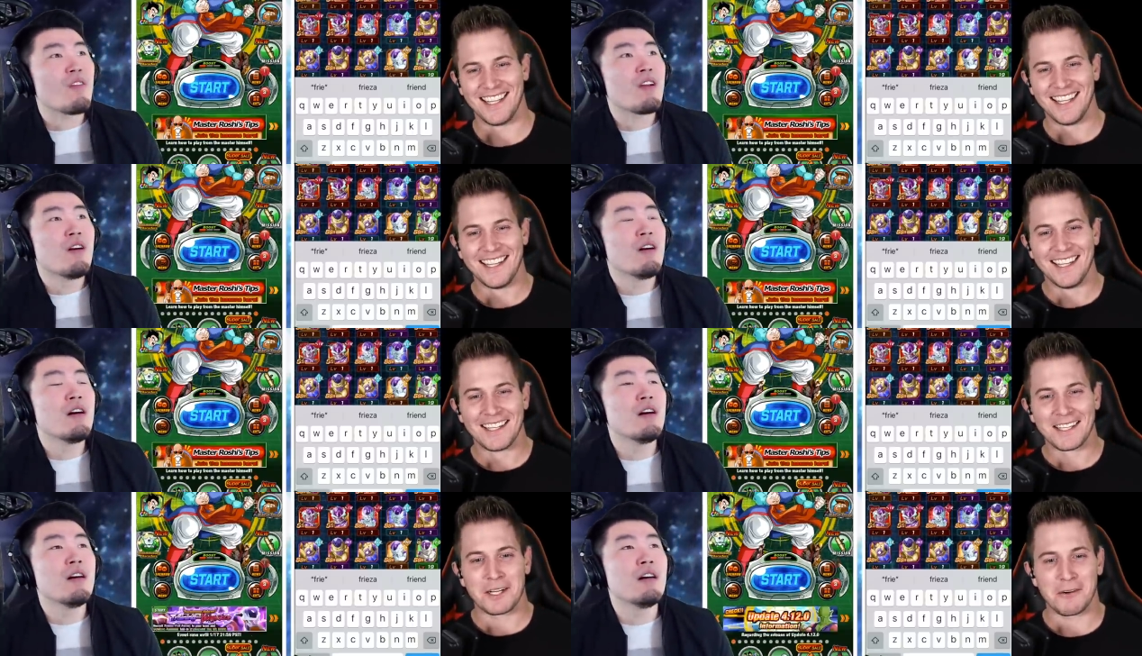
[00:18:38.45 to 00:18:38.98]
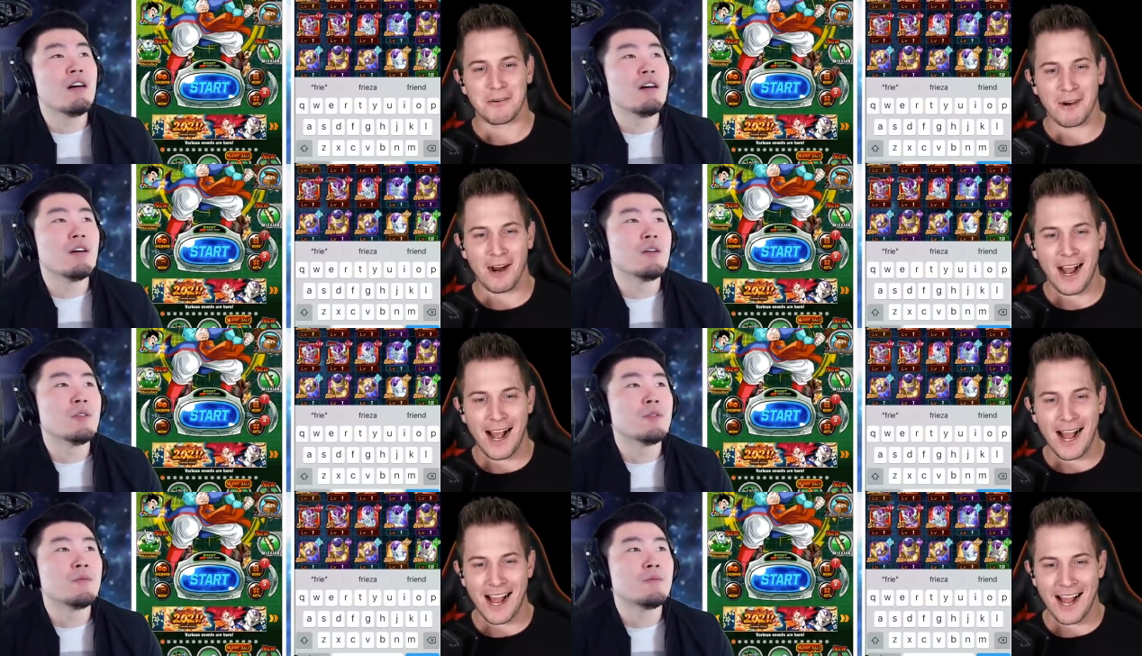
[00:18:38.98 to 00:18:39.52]

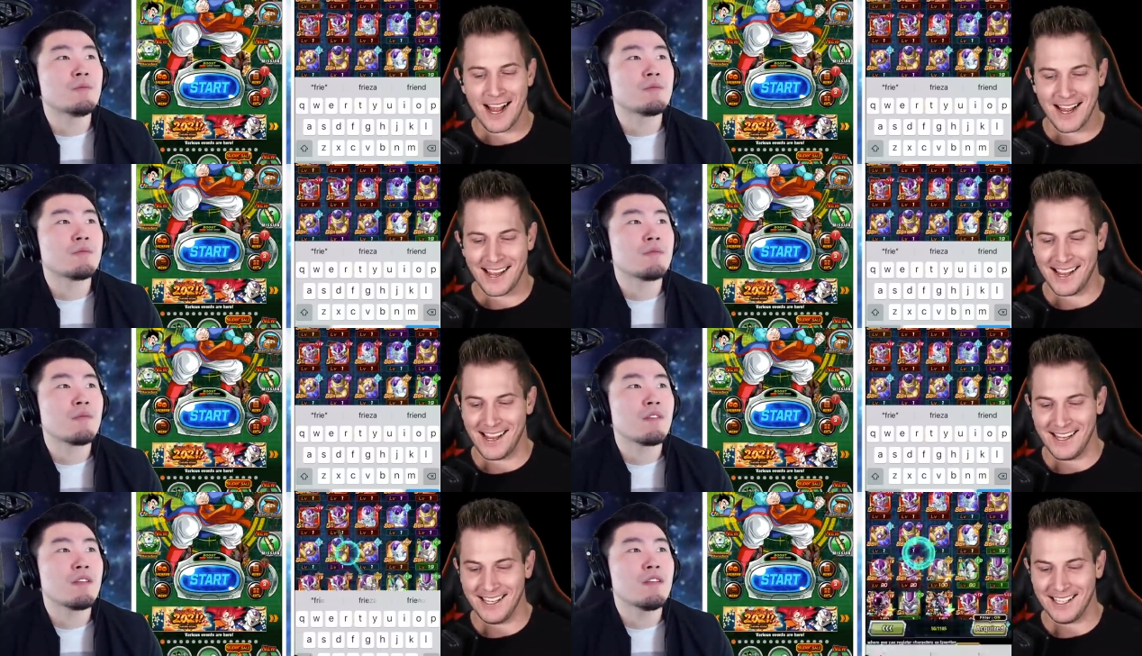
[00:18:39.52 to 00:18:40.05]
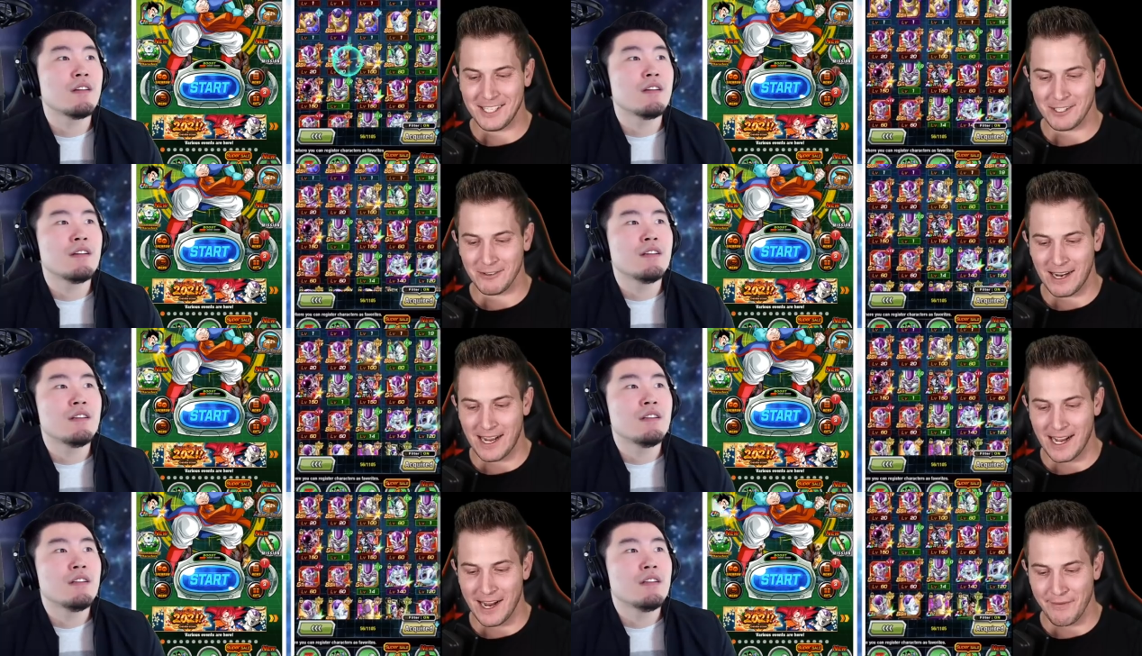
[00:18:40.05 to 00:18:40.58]
Speaker 1: cry.
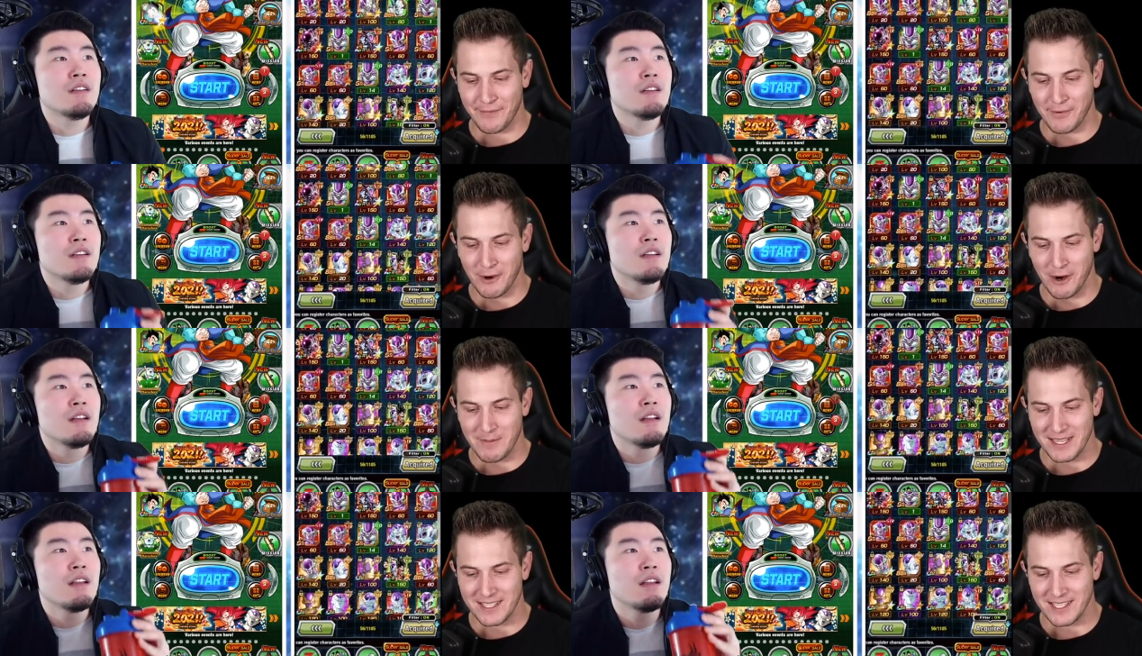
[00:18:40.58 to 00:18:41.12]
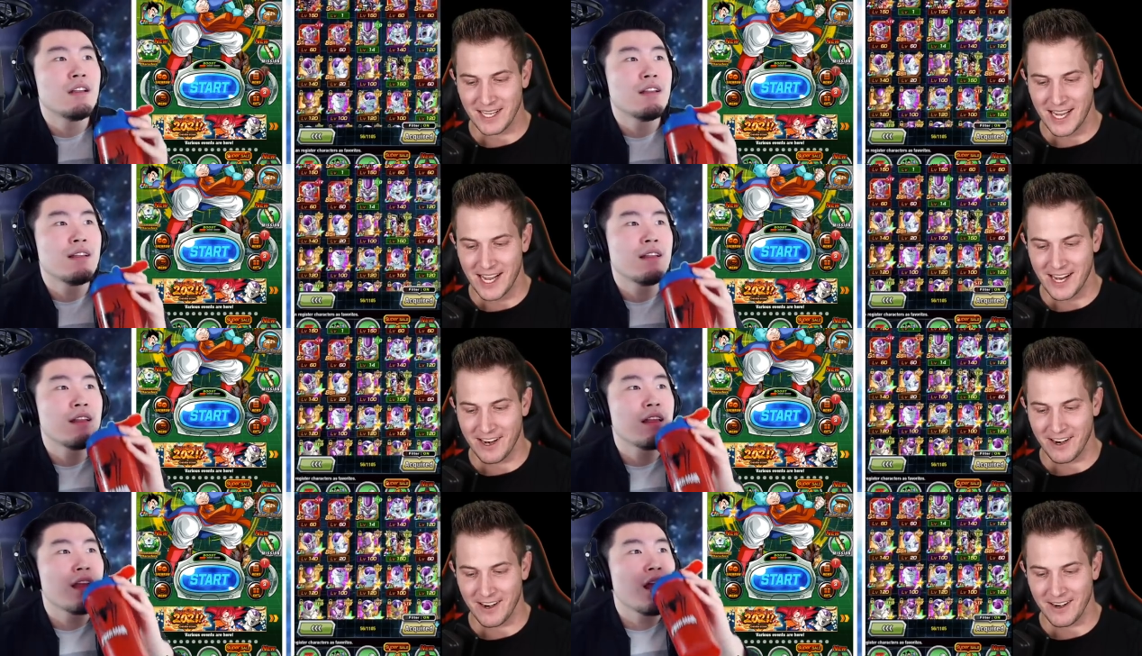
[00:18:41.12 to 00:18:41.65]
Cry for me,
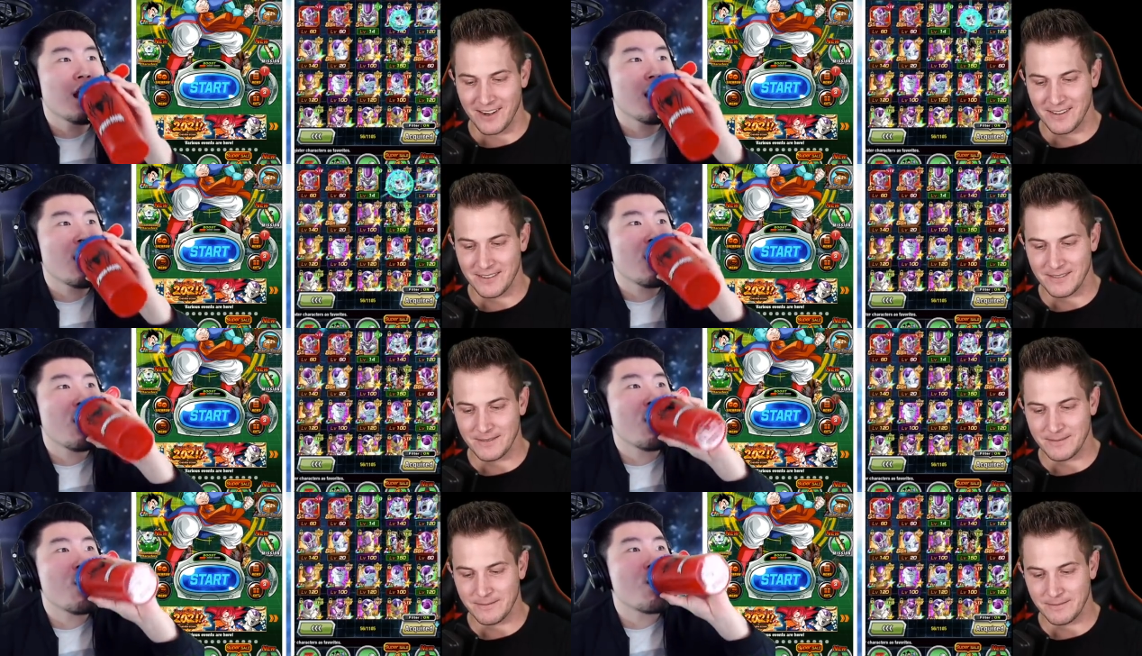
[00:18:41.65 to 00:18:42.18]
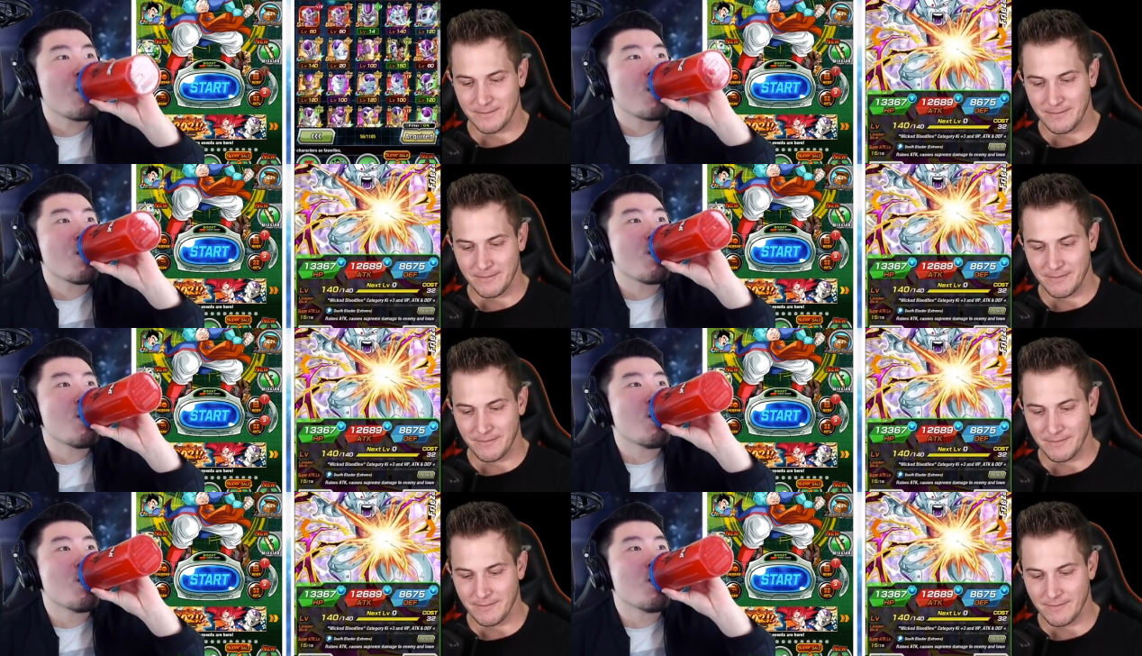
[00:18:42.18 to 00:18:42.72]
Tiger.
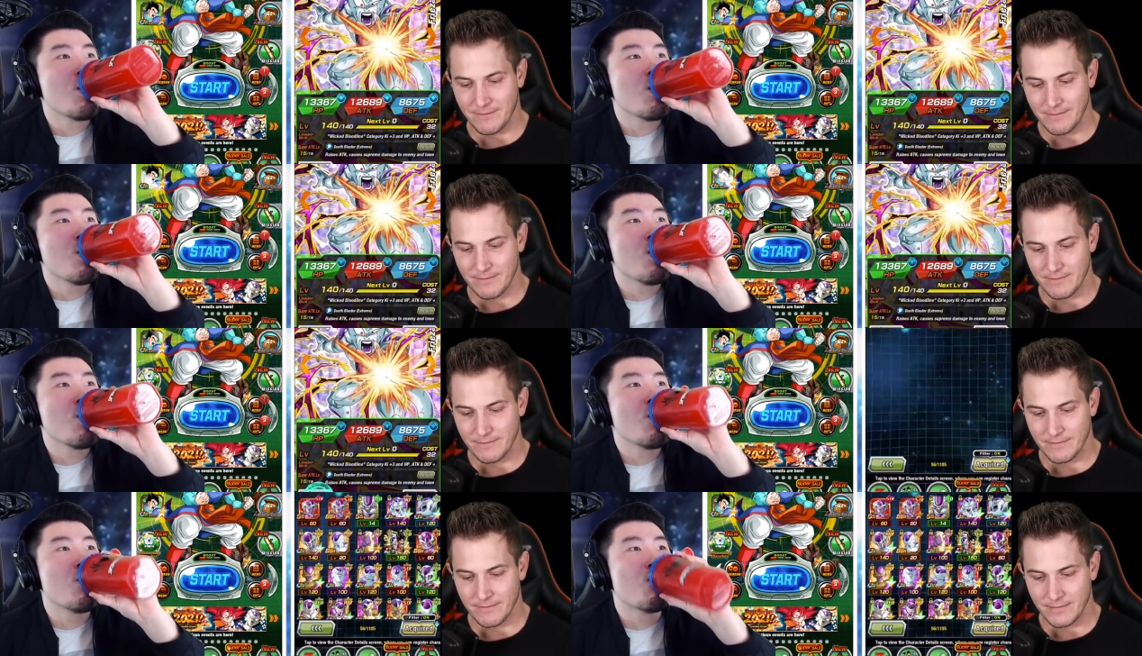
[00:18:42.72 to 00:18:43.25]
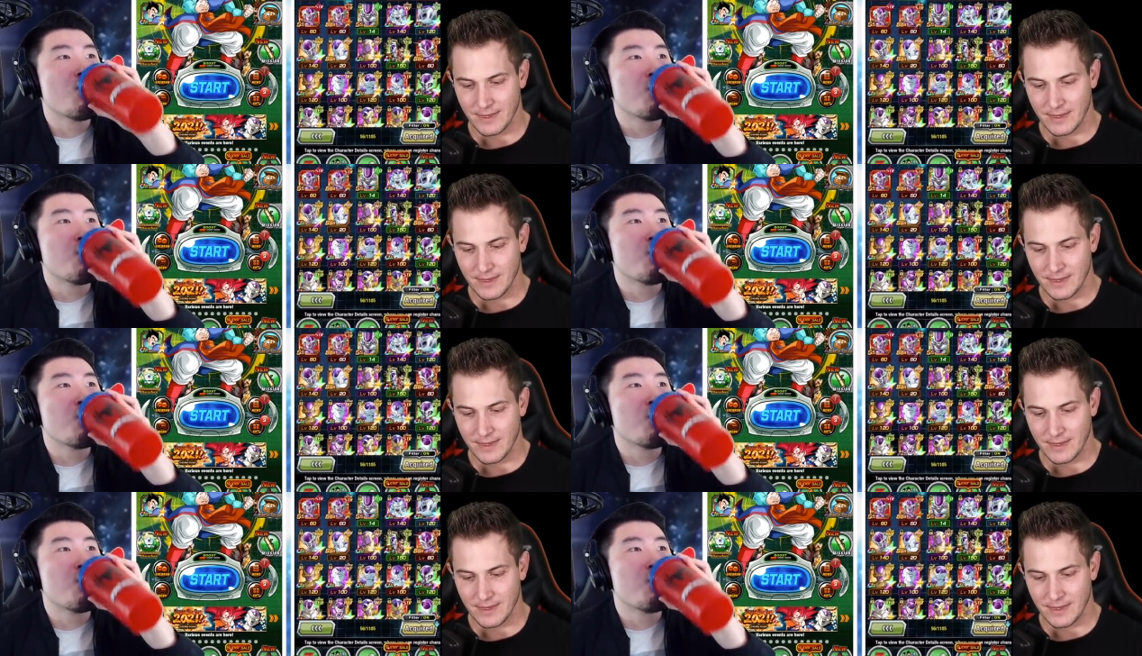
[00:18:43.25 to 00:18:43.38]
Mm.